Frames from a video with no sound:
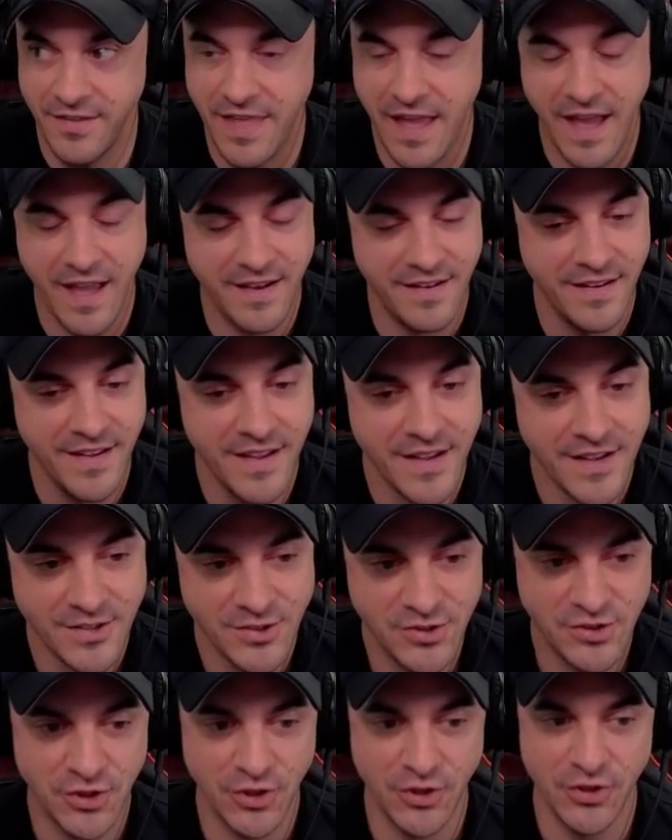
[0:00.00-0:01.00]
That
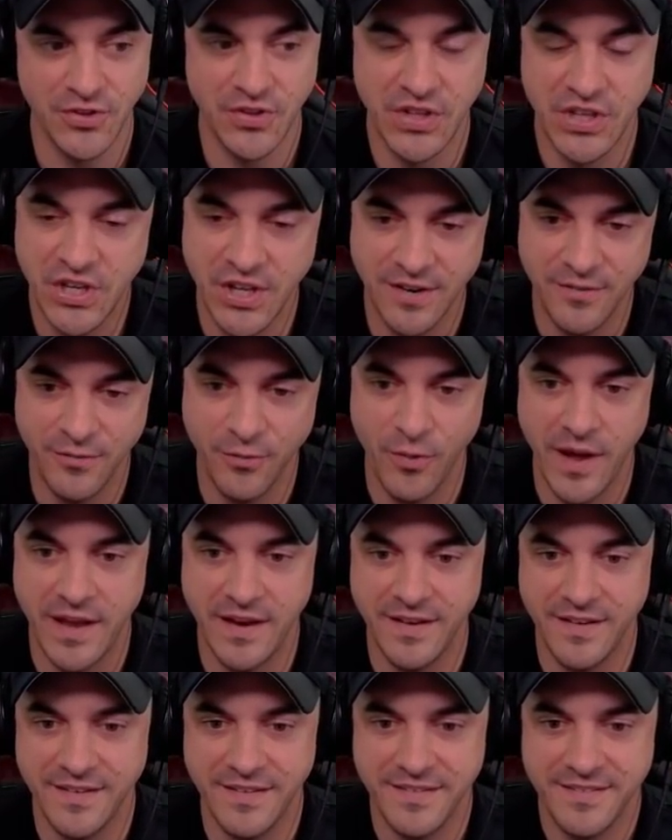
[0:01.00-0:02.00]
certainly could have
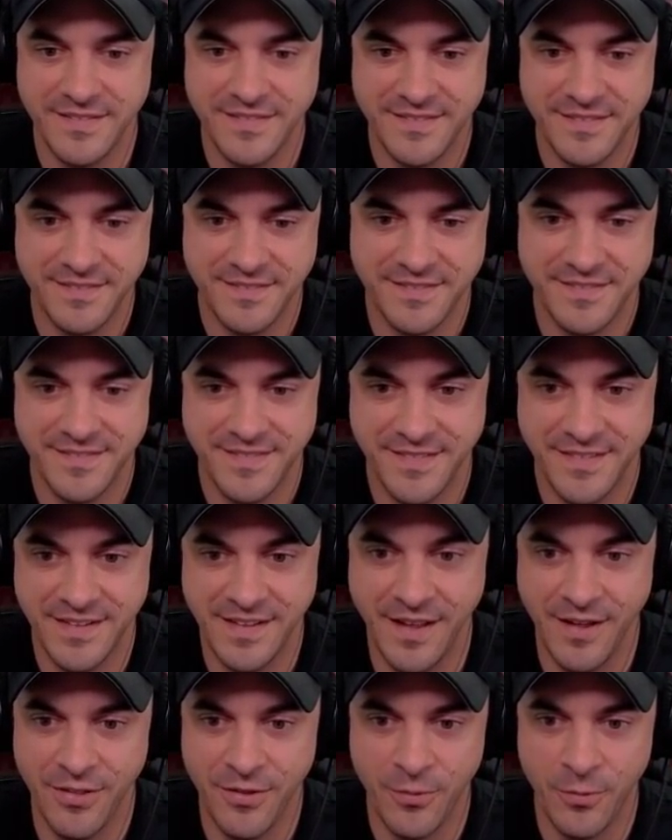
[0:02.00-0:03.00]
went
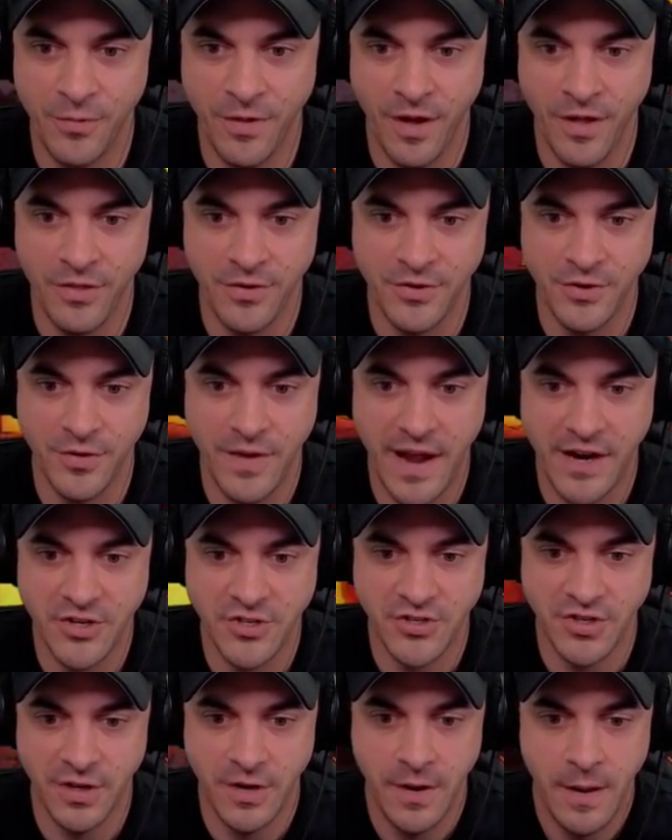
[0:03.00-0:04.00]
the other other
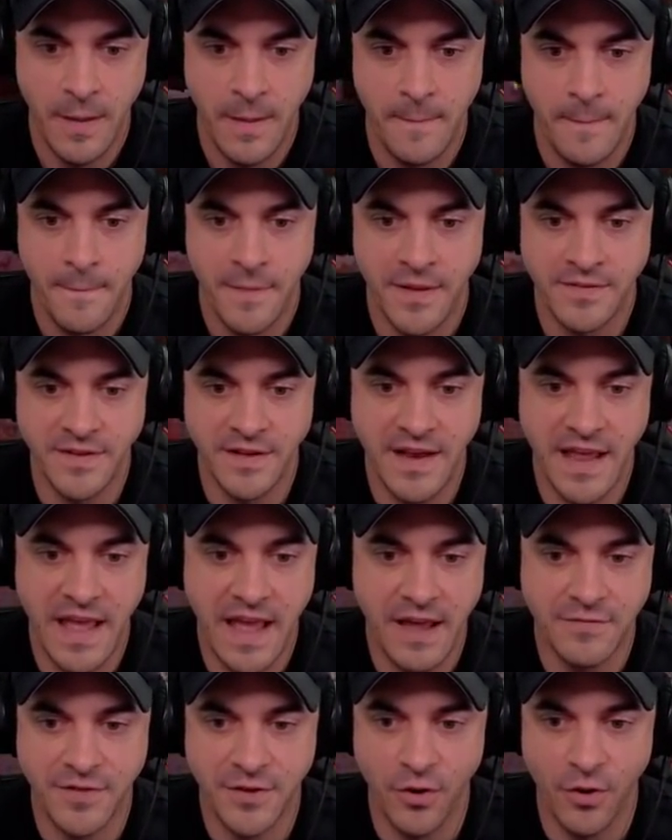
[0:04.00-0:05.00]
direction. Didn't
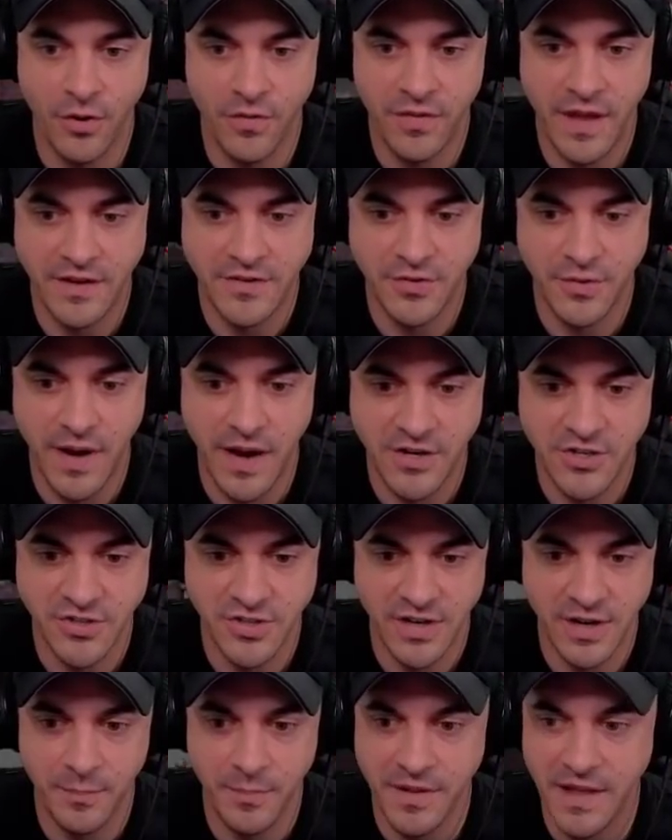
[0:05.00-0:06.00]
have to go in that
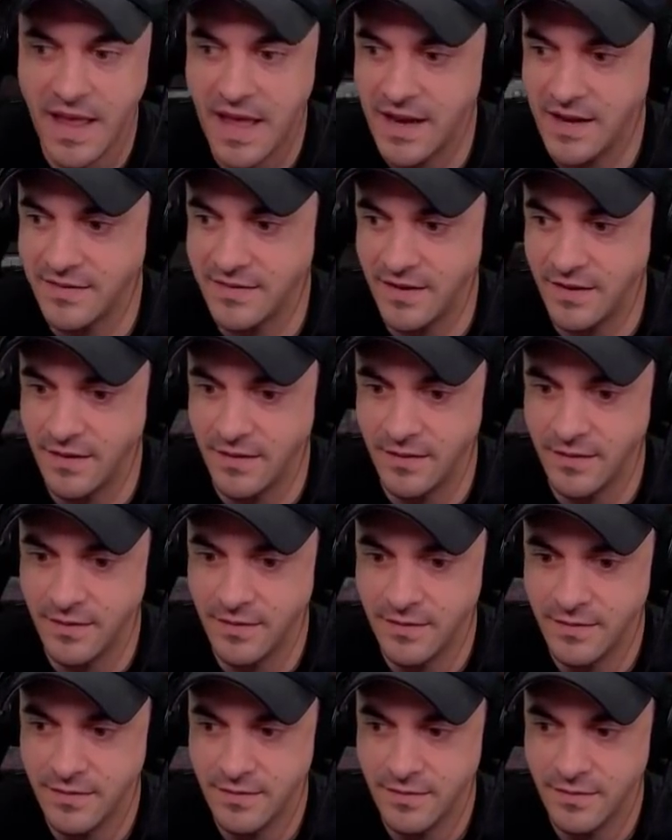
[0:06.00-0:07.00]
direction, and I'm glad it didn't.
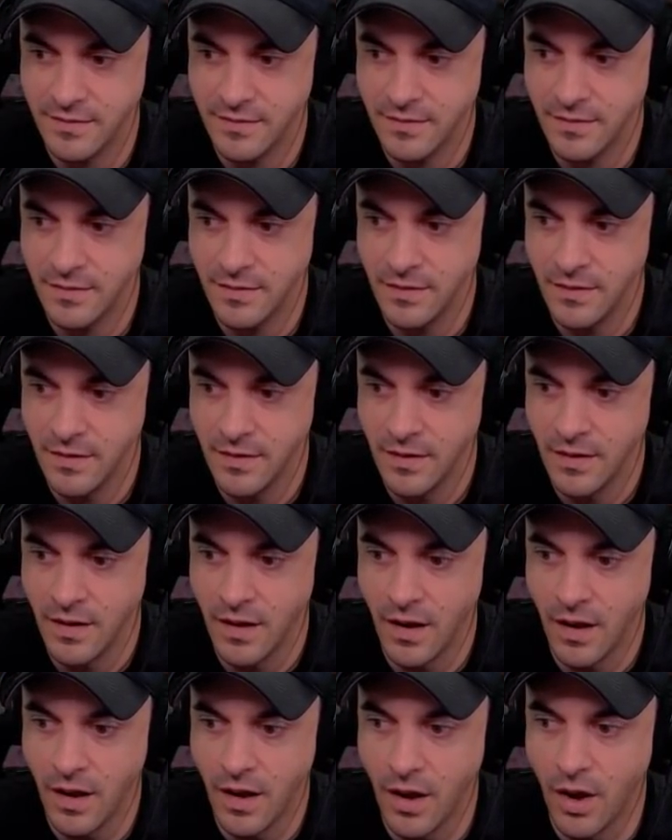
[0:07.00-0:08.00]

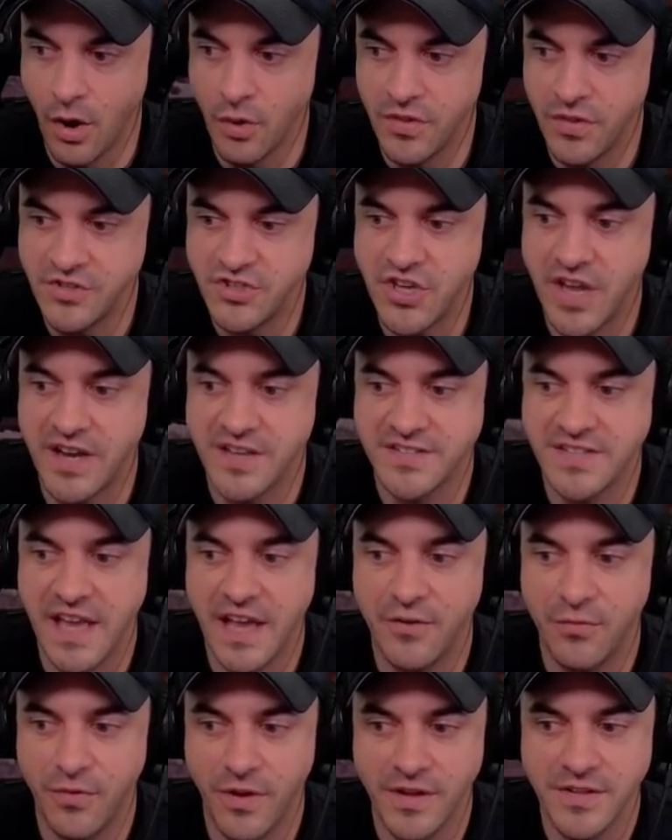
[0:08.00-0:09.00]
Oh, the
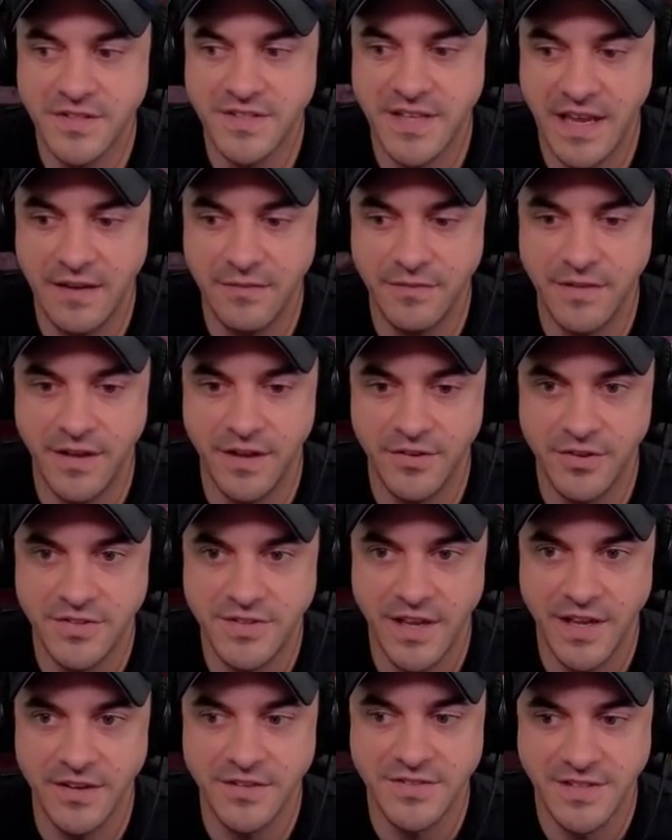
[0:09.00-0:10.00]
genocide run saved the
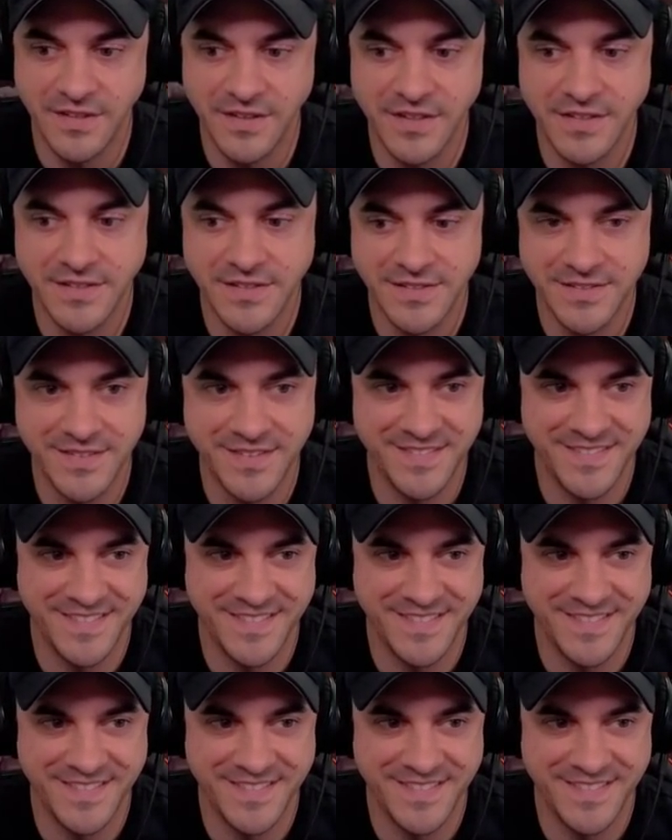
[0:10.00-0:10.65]
Undertale series.